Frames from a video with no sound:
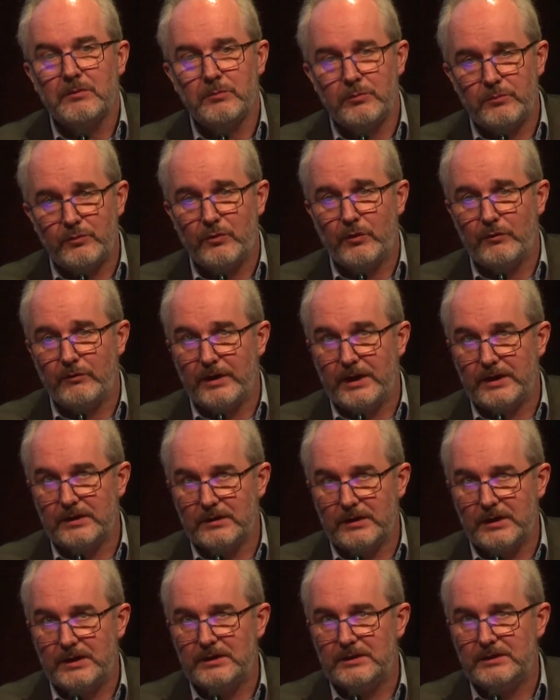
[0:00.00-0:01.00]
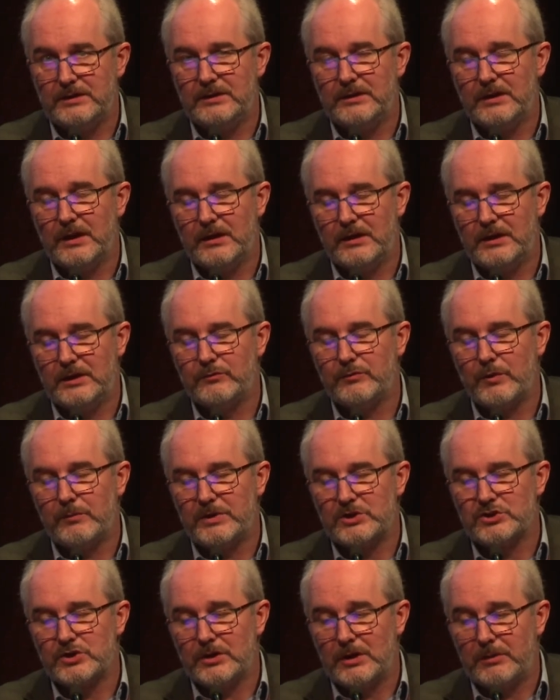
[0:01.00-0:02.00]
provide any
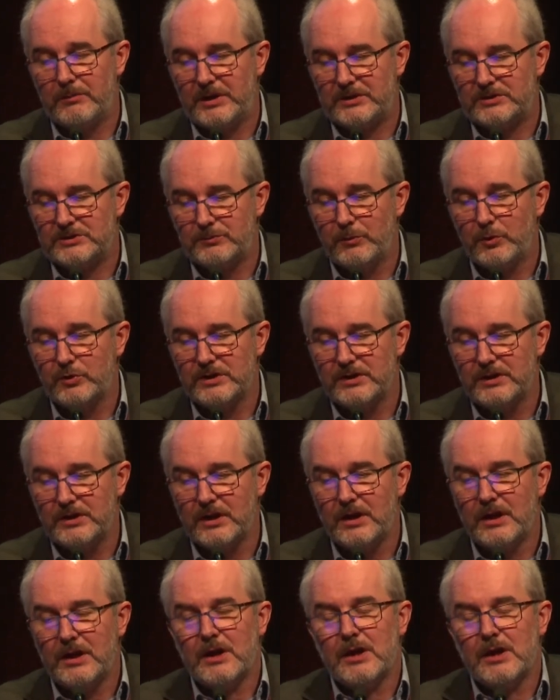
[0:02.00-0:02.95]
information about smoking,